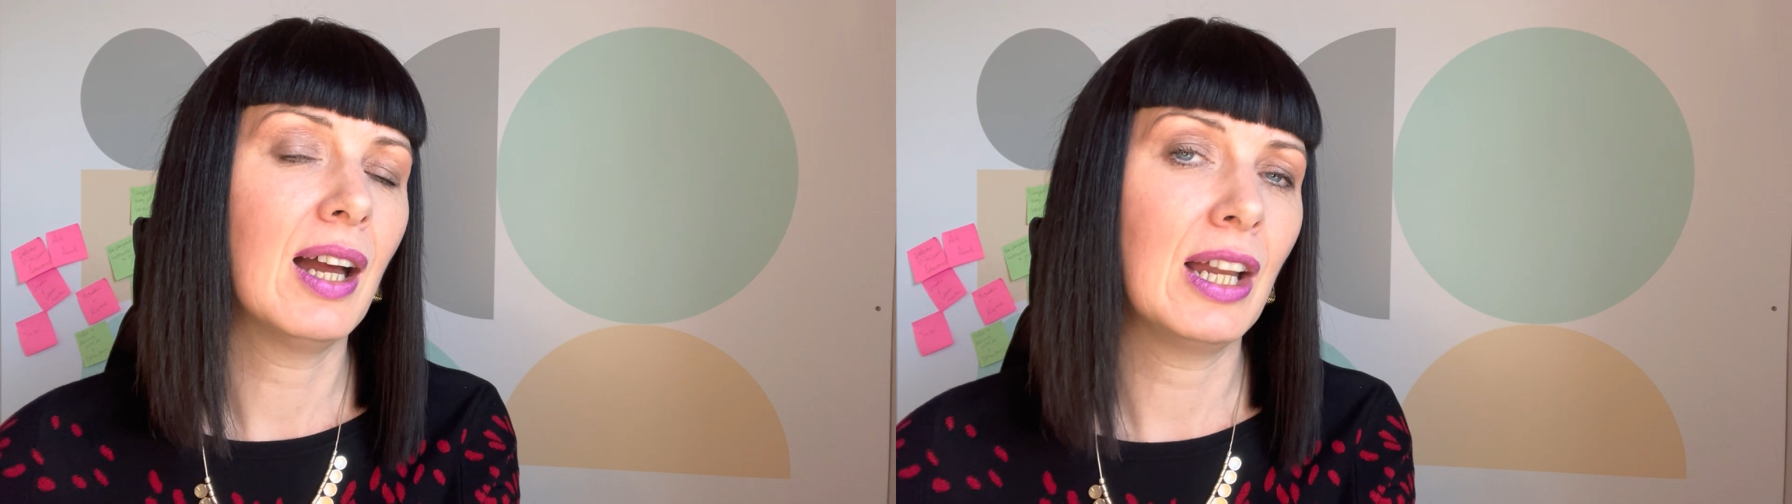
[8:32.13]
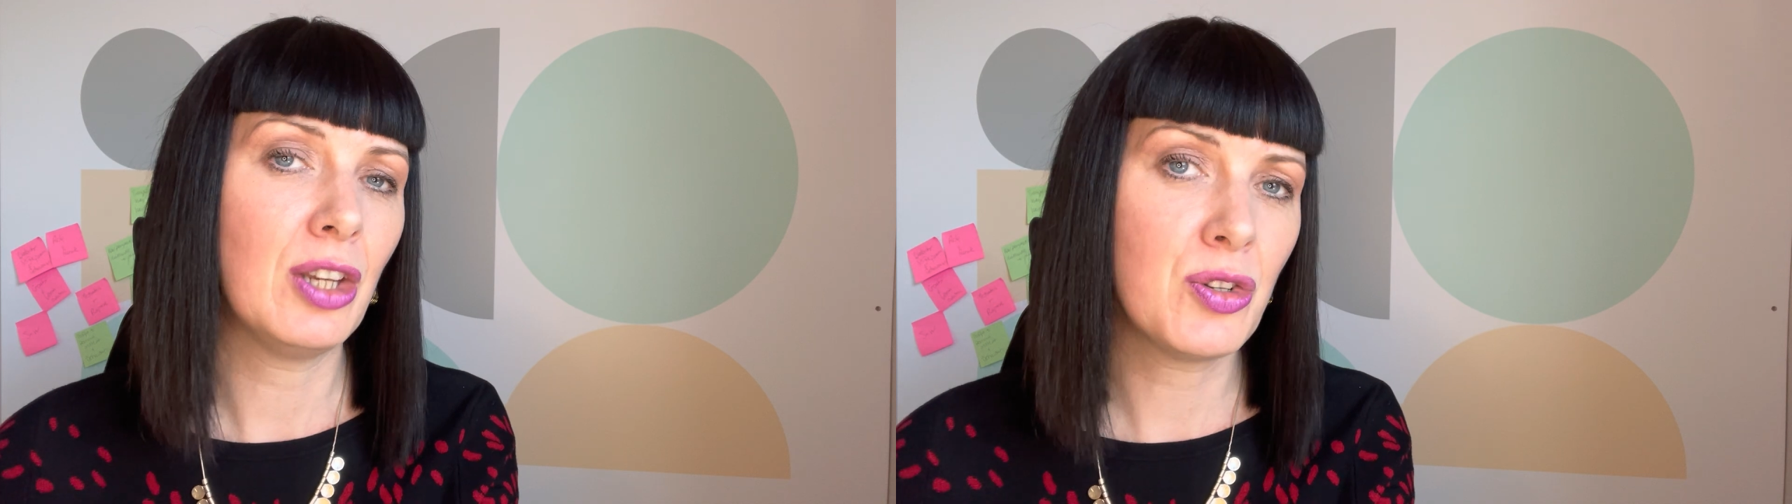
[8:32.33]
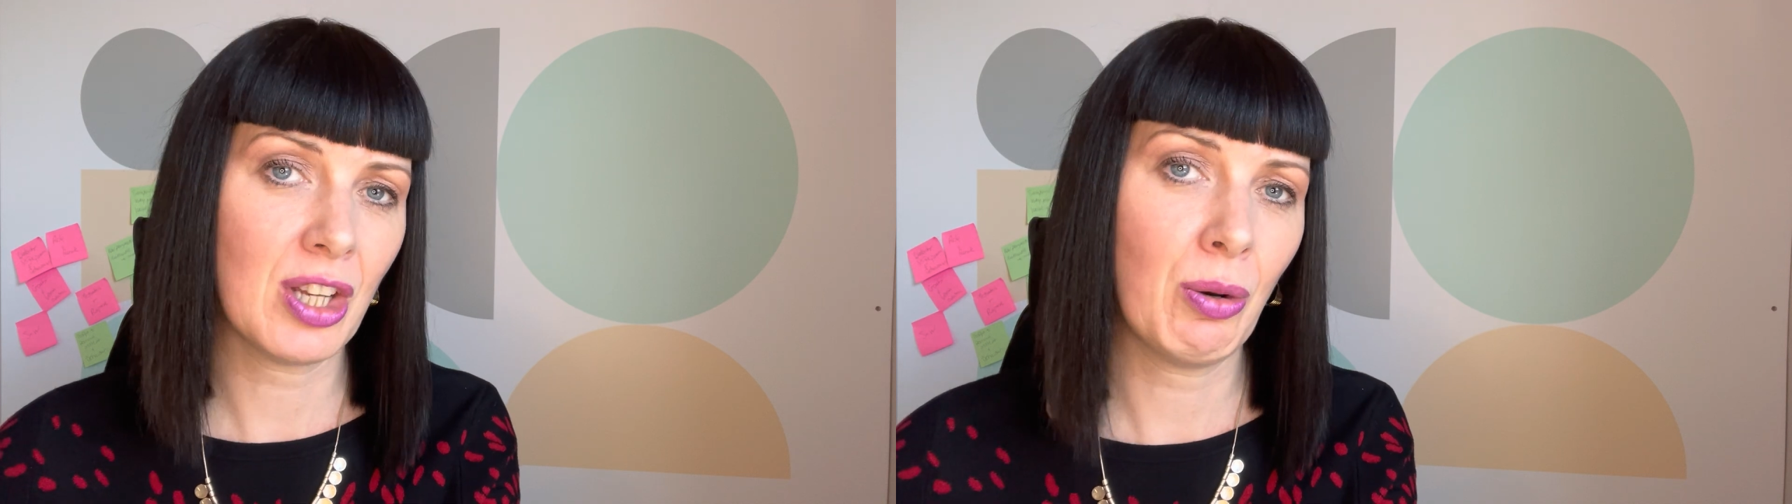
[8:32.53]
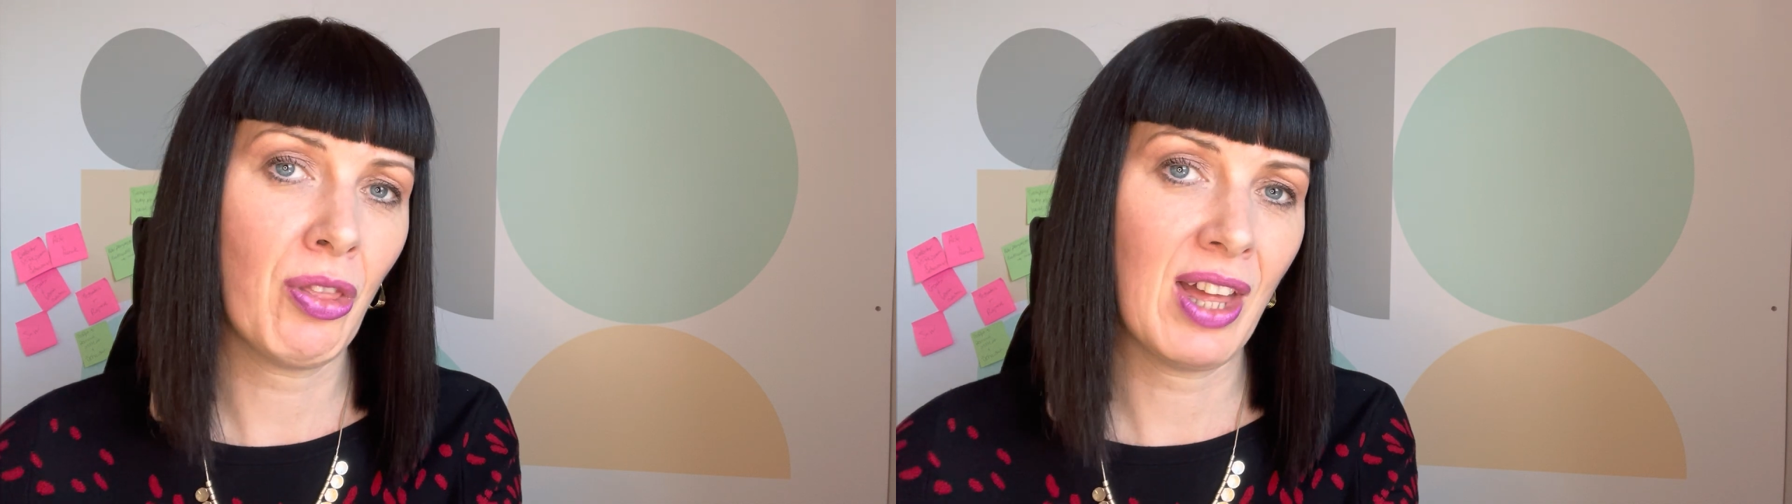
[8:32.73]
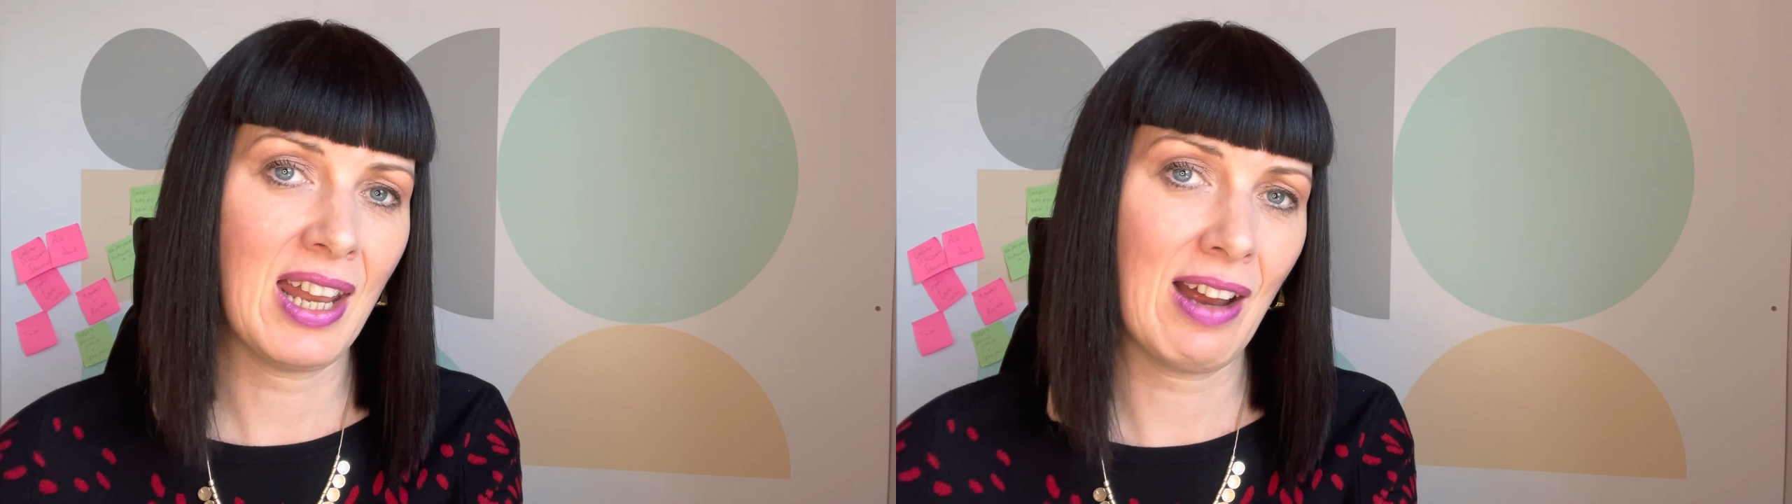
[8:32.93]
and you don't
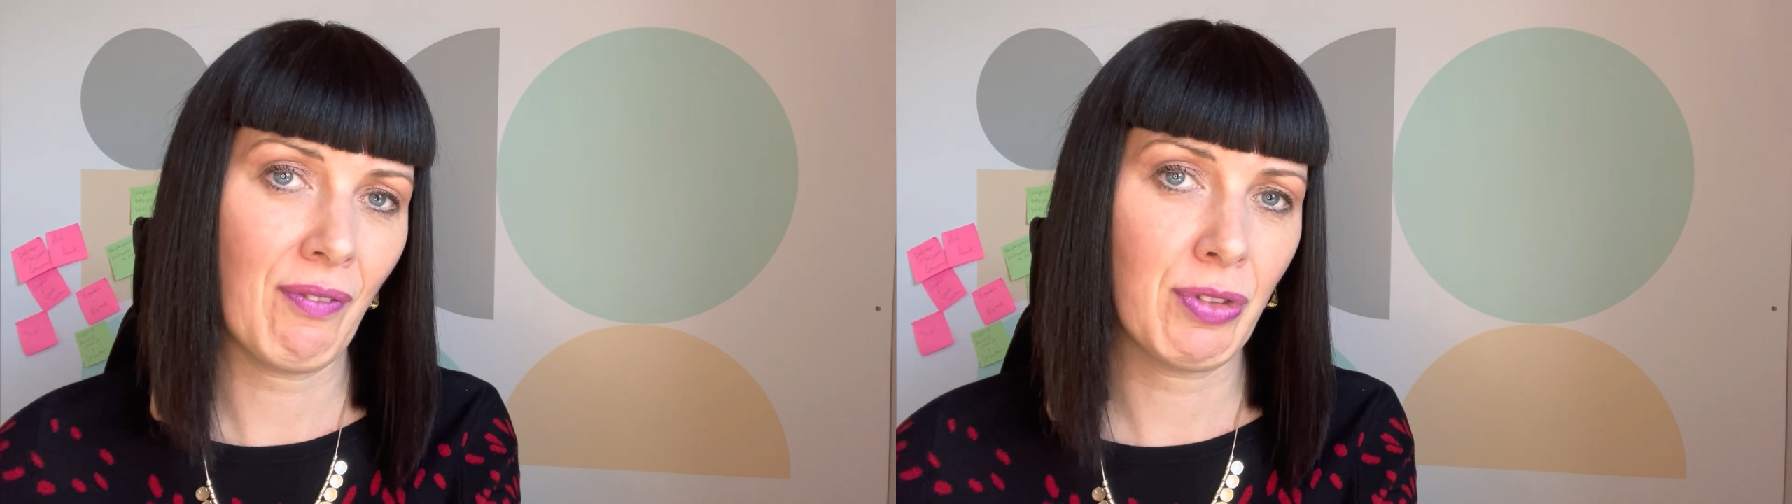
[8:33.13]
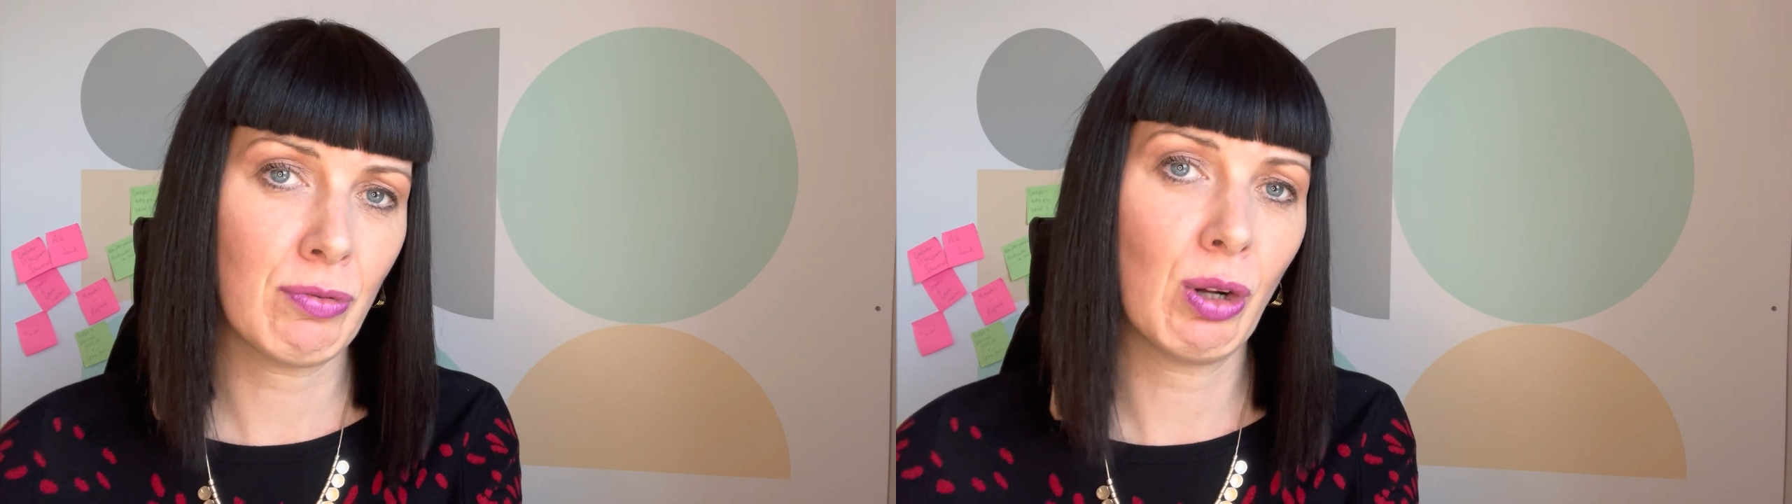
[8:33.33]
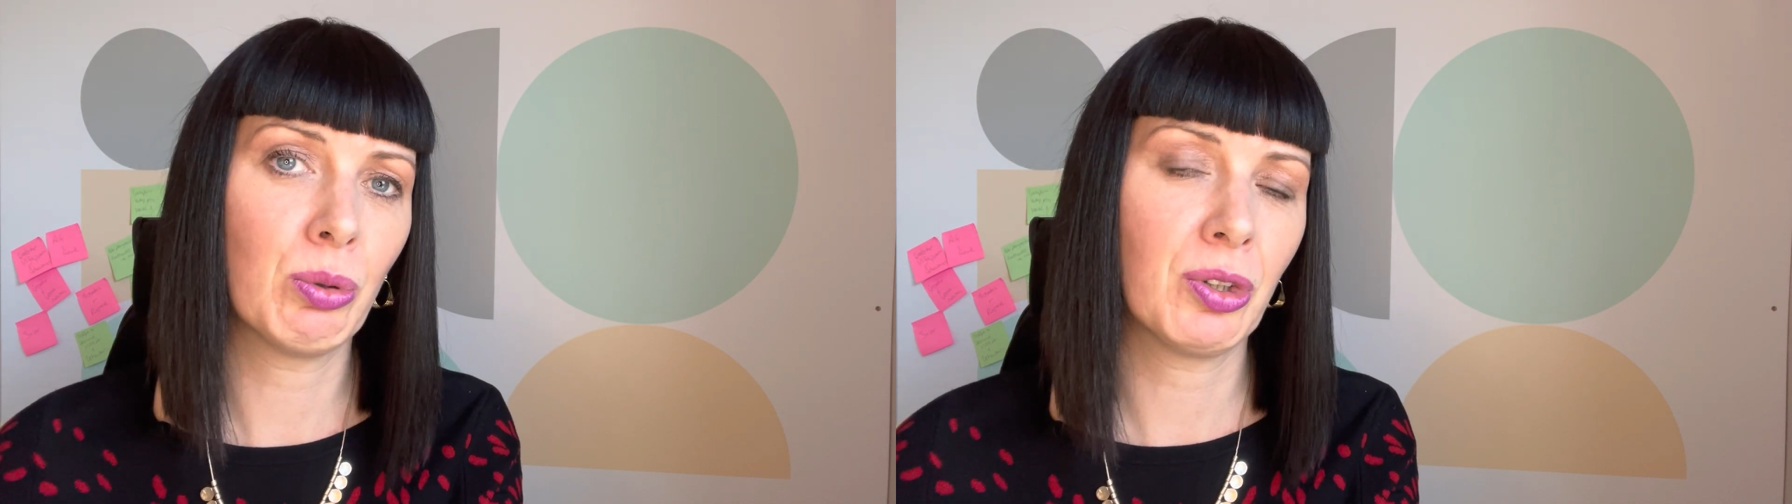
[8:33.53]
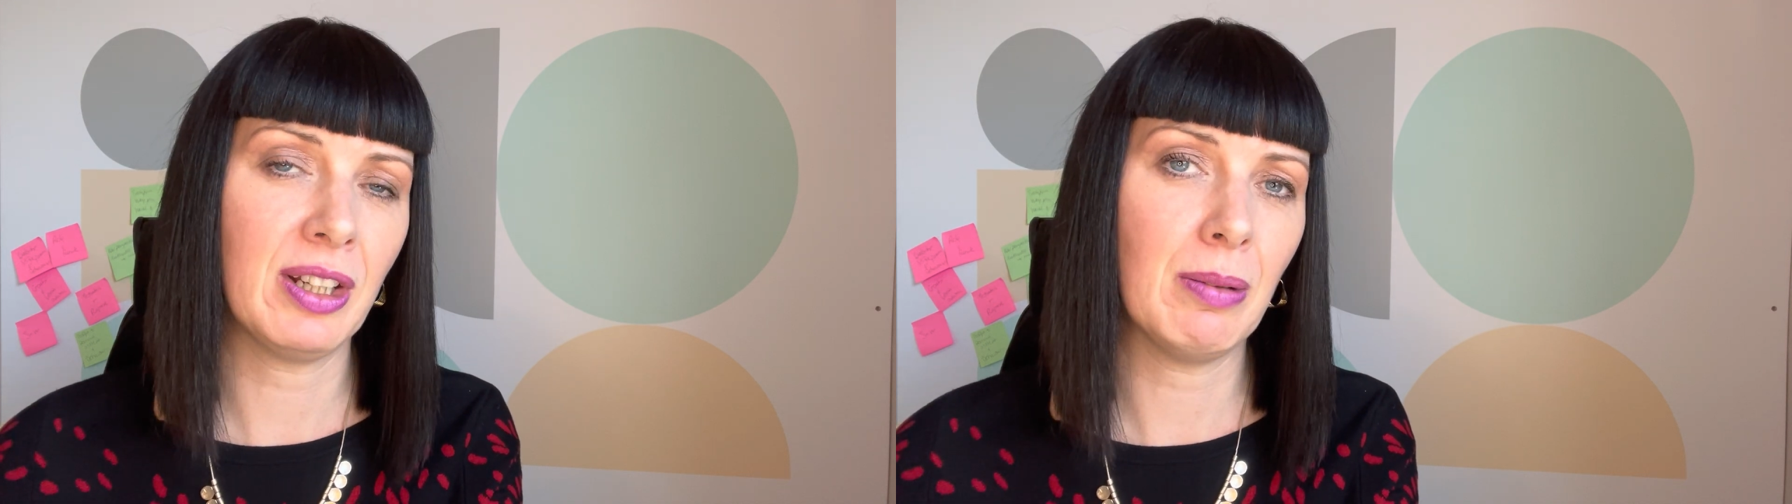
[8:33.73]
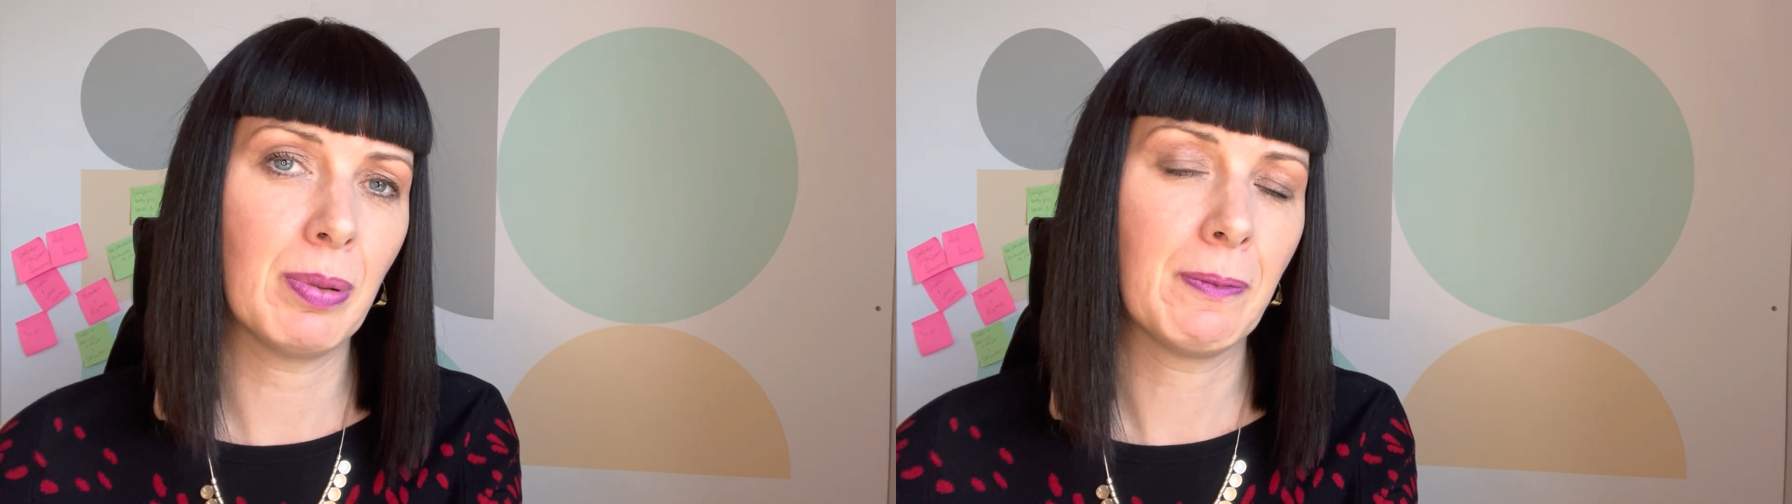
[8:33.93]
then have the role
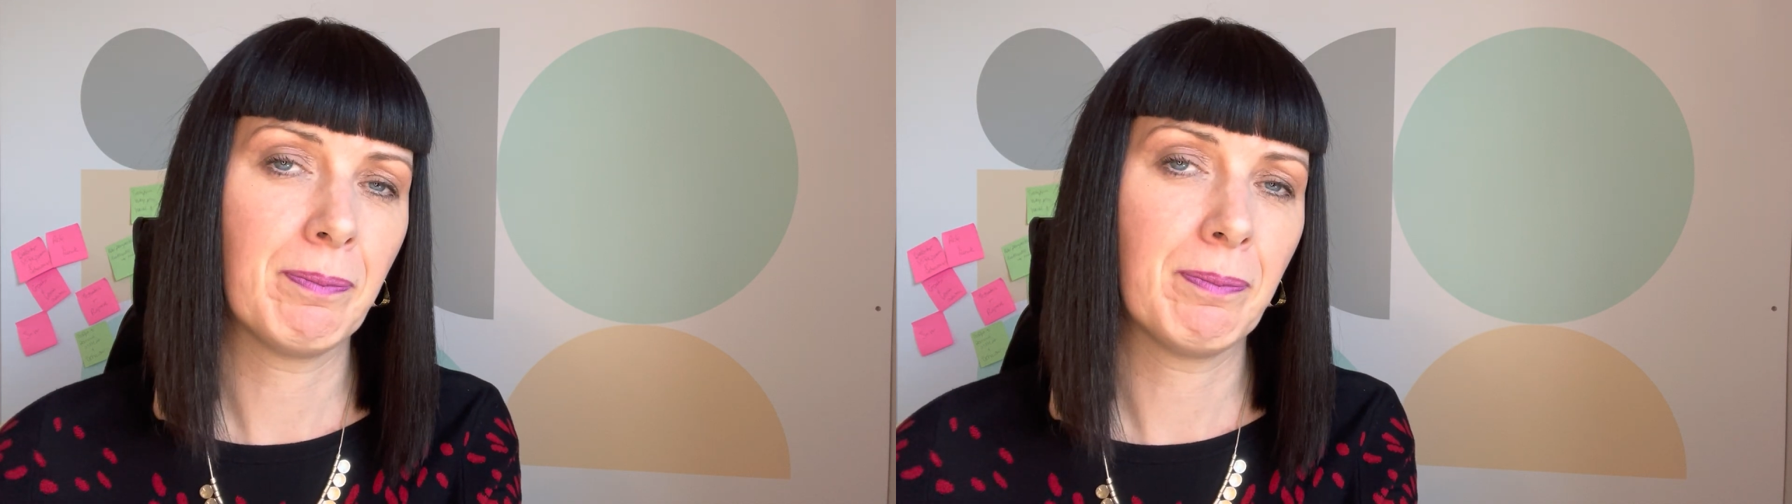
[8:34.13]
creep.